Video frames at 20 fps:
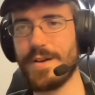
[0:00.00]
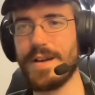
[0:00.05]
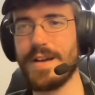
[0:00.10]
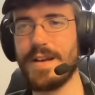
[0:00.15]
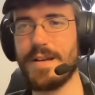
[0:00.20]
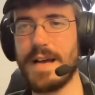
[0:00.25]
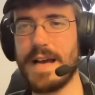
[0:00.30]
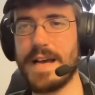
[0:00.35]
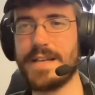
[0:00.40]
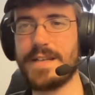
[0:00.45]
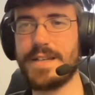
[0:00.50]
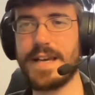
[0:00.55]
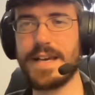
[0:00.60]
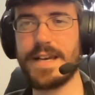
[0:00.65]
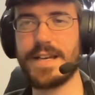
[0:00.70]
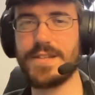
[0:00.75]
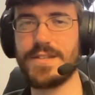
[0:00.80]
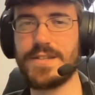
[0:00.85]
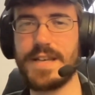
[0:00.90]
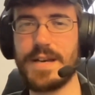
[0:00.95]
and they can
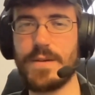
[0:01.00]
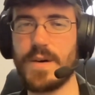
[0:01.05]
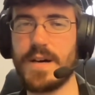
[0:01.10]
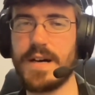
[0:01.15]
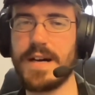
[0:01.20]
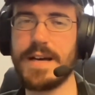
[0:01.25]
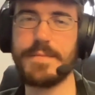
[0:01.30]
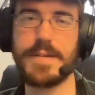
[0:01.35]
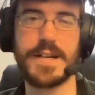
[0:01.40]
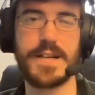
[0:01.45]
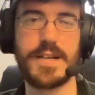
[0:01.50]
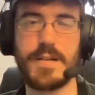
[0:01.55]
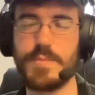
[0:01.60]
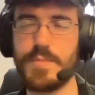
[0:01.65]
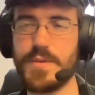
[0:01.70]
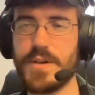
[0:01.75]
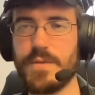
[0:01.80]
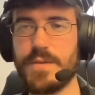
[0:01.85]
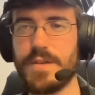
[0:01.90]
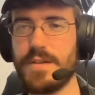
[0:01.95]
say, well, I'm not going to peer
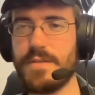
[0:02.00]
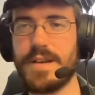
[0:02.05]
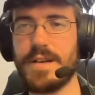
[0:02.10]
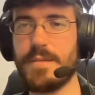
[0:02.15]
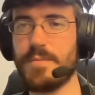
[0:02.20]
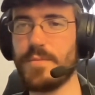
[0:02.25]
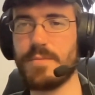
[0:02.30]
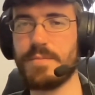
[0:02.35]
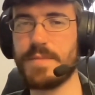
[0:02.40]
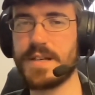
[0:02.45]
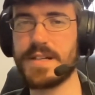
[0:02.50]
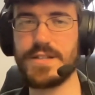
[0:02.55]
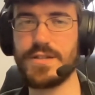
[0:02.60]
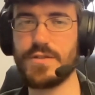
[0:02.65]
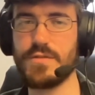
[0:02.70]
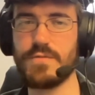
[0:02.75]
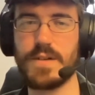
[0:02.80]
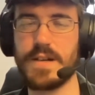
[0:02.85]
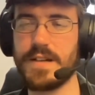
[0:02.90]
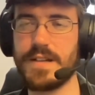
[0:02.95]
with you anymore because you
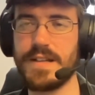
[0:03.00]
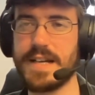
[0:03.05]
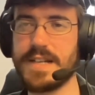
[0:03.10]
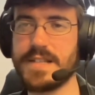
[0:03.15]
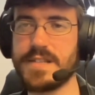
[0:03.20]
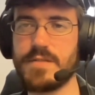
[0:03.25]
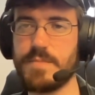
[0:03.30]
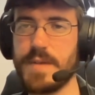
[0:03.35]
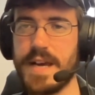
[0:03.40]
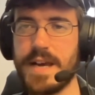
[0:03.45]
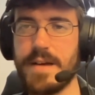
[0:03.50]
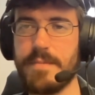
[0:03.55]
run a lot of spam.